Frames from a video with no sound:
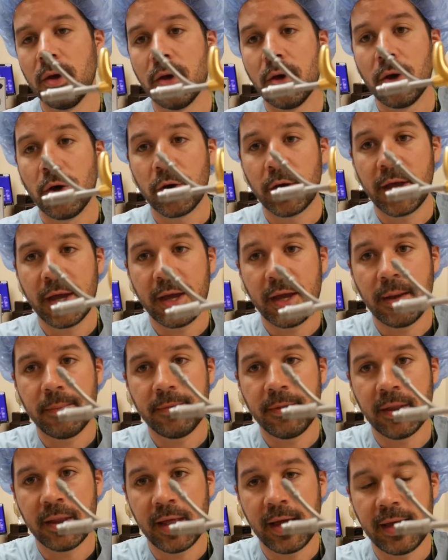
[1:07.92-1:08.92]
Hooking up
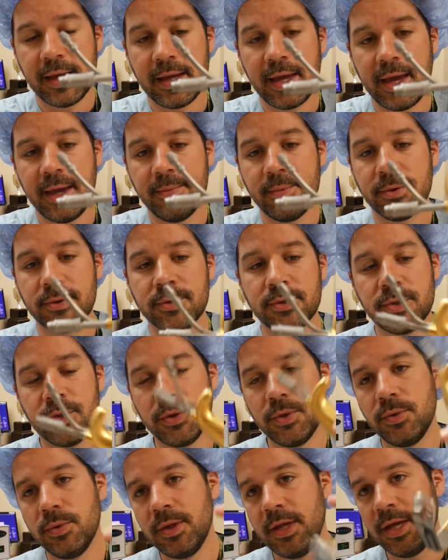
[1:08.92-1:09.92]
the light cable
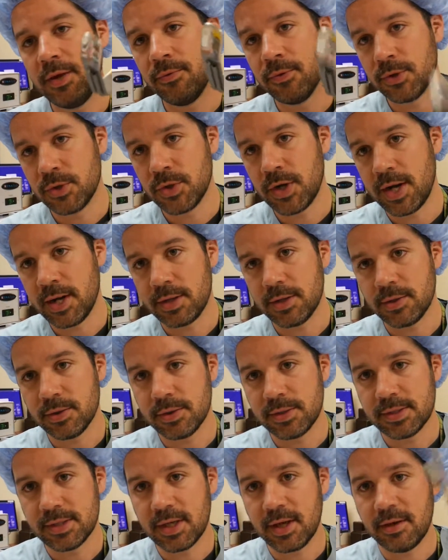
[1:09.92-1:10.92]
to the retractor
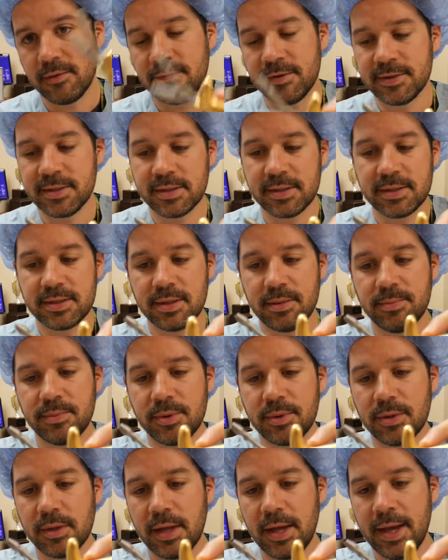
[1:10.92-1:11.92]
itself is as
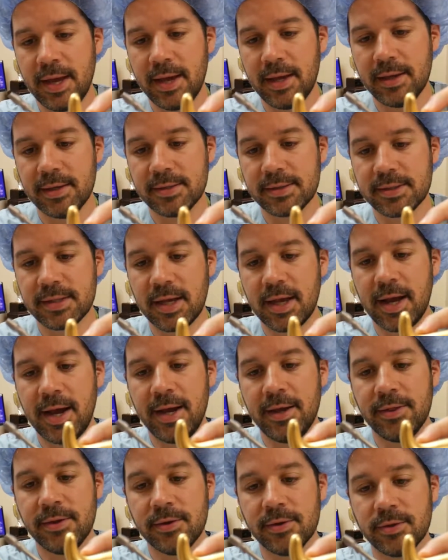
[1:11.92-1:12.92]
simple as
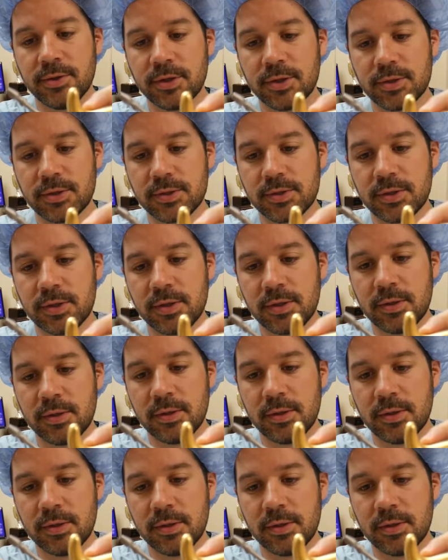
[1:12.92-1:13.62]
either just